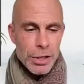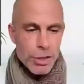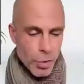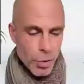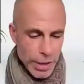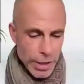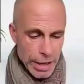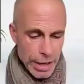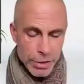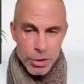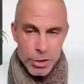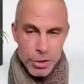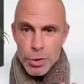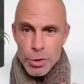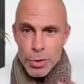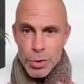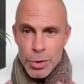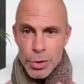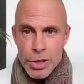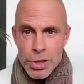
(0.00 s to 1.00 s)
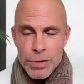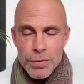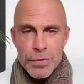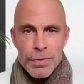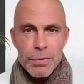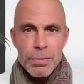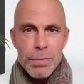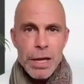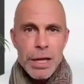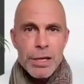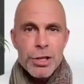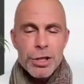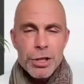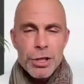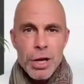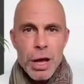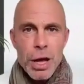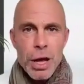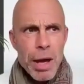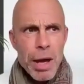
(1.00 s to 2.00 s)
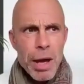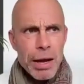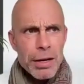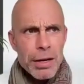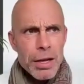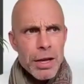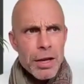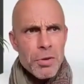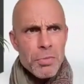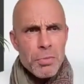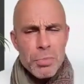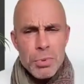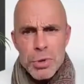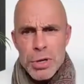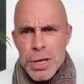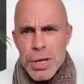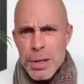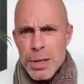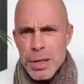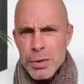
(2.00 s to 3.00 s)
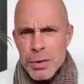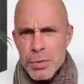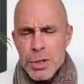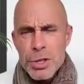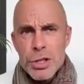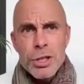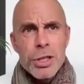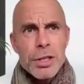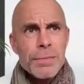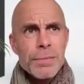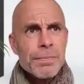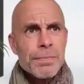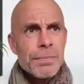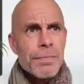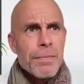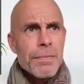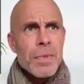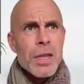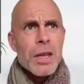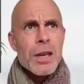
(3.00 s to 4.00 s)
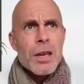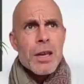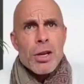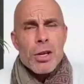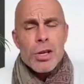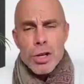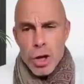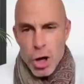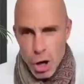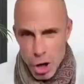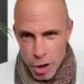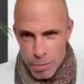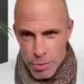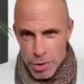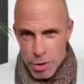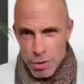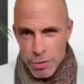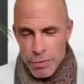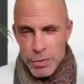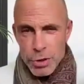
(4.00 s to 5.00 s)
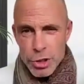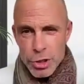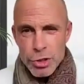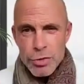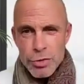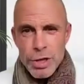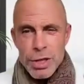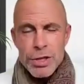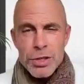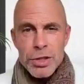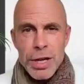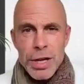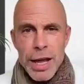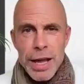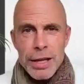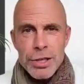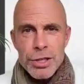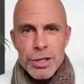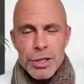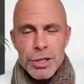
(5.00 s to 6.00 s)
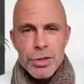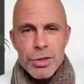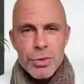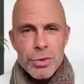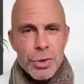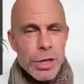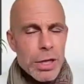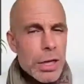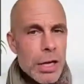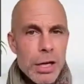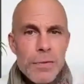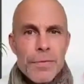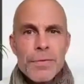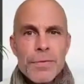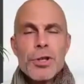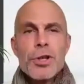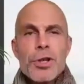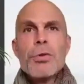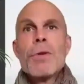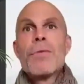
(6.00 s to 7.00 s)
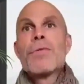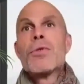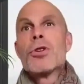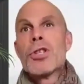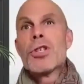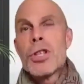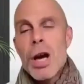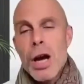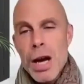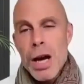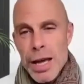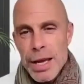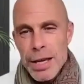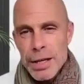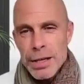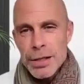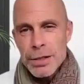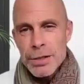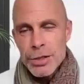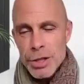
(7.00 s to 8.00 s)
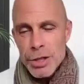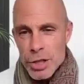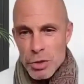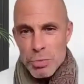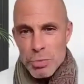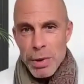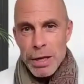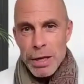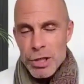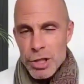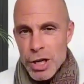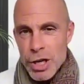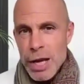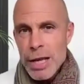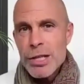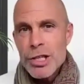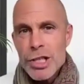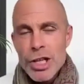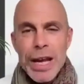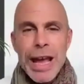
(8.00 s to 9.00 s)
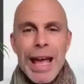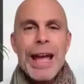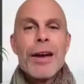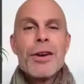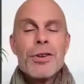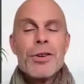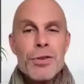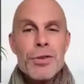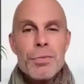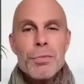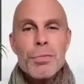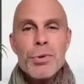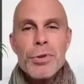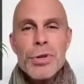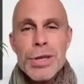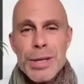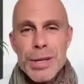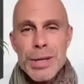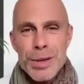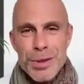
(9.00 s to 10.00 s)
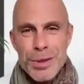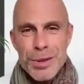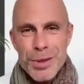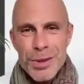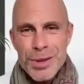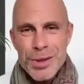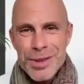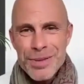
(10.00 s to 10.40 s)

So when I took this information about breathing, which can calm you if you're stressed and anxious, or can lift you if you're tired, just by changing how you breathe,